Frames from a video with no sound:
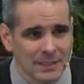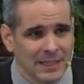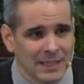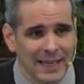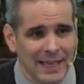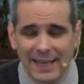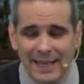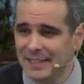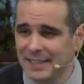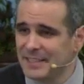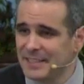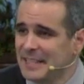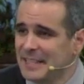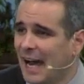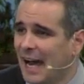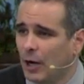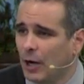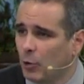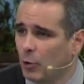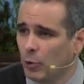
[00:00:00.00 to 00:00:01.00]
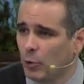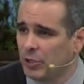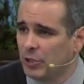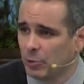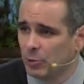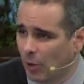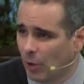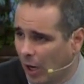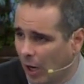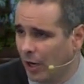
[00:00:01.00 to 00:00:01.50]
It is not who
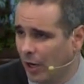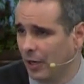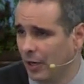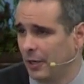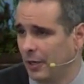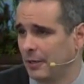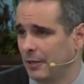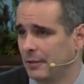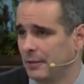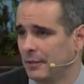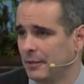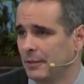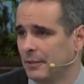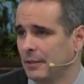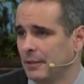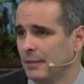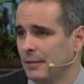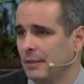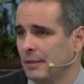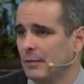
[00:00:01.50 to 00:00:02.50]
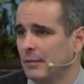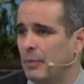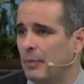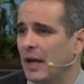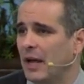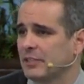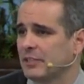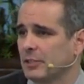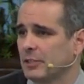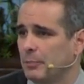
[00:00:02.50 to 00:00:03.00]
you are. The
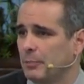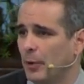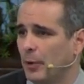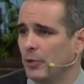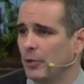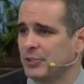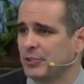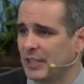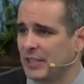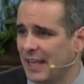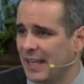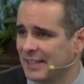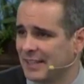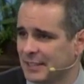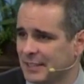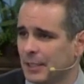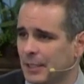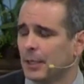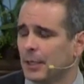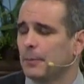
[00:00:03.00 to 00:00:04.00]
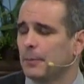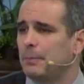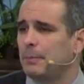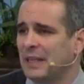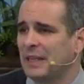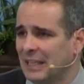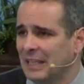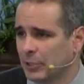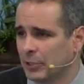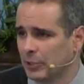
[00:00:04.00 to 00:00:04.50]
Apostle Paul says,
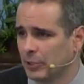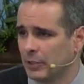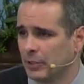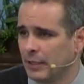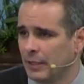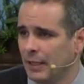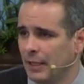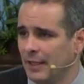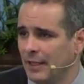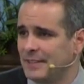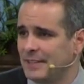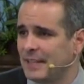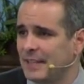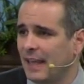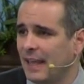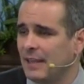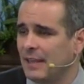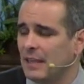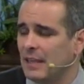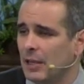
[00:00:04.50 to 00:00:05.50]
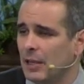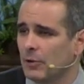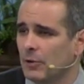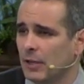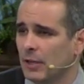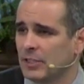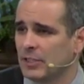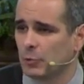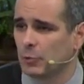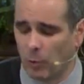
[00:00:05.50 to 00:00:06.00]
Peter is saying here
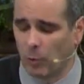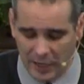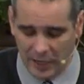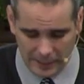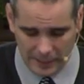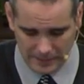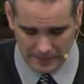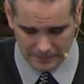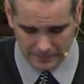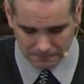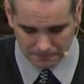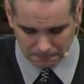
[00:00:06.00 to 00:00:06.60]
as well,